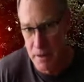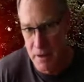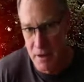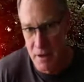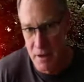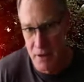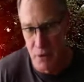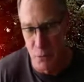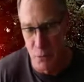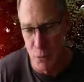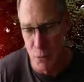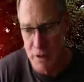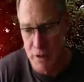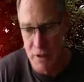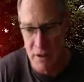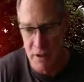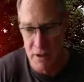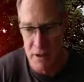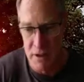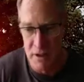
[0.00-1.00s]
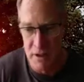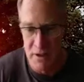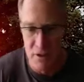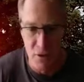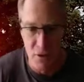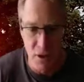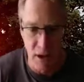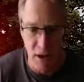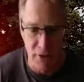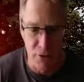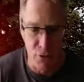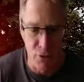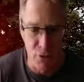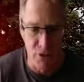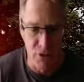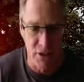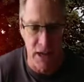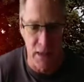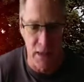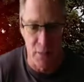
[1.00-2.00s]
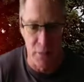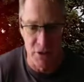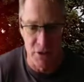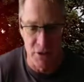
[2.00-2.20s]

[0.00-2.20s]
So one of the things that you have to establish,